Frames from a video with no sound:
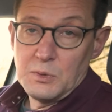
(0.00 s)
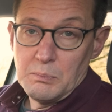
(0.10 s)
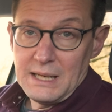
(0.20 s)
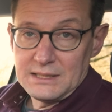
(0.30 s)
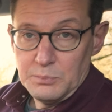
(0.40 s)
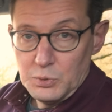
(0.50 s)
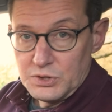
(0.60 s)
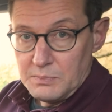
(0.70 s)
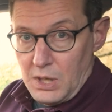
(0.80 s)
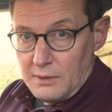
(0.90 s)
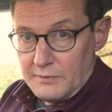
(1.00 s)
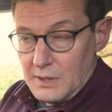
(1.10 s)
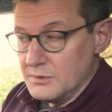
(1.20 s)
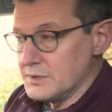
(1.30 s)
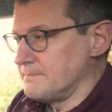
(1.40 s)
compatible
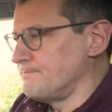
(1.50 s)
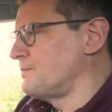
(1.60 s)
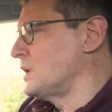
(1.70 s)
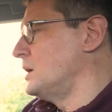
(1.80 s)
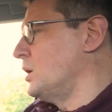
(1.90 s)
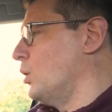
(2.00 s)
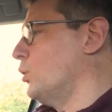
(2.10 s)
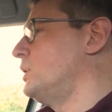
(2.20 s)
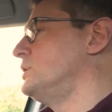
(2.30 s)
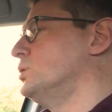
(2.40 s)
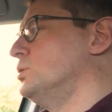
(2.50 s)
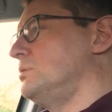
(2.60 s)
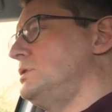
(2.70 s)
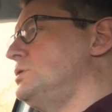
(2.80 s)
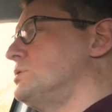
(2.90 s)
smartphones. All in
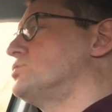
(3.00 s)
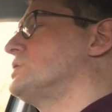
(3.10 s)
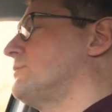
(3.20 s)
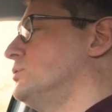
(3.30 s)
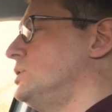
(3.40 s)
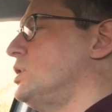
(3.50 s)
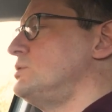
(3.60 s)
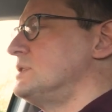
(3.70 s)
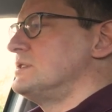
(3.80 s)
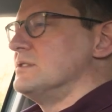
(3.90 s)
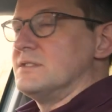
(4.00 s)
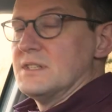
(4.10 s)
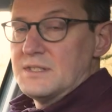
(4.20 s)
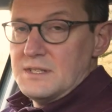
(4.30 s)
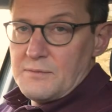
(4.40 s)
all, you can travel long
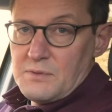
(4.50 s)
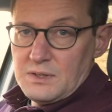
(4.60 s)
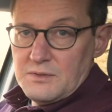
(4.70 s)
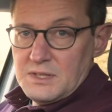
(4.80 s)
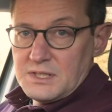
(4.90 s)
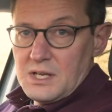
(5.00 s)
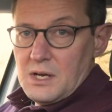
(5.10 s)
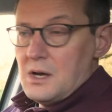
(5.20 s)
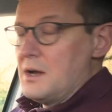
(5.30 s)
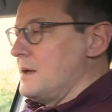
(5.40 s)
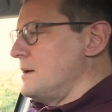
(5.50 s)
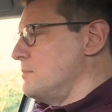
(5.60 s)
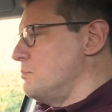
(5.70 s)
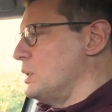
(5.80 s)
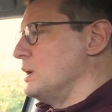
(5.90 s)
distances in the front of this car
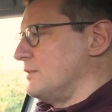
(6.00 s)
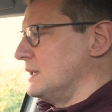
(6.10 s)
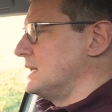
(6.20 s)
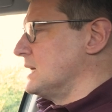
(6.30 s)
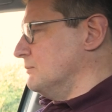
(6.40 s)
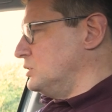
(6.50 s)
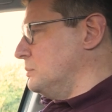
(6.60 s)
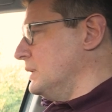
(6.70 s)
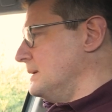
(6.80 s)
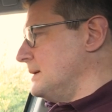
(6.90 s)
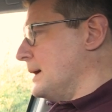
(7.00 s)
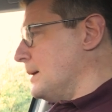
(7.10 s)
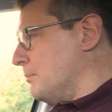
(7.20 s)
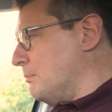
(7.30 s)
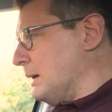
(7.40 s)
perfectly comfortably.
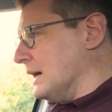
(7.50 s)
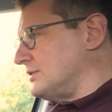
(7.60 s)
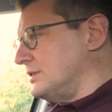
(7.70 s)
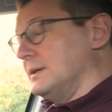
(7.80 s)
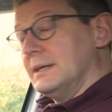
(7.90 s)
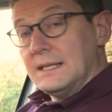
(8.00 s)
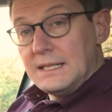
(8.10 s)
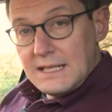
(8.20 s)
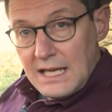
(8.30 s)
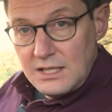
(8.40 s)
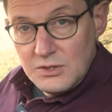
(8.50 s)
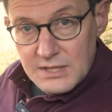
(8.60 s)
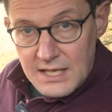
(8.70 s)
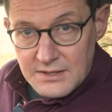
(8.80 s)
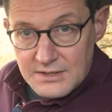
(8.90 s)
But can you
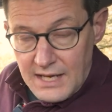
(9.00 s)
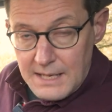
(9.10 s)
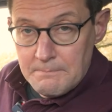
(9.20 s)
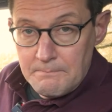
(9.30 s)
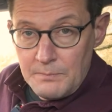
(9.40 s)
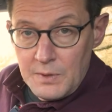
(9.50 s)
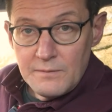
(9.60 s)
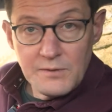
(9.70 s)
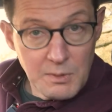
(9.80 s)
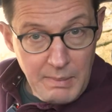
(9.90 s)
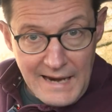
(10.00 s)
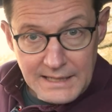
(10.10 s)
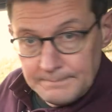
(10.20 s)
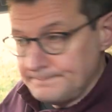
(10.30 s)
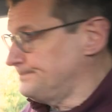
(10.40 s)
say the same for the back?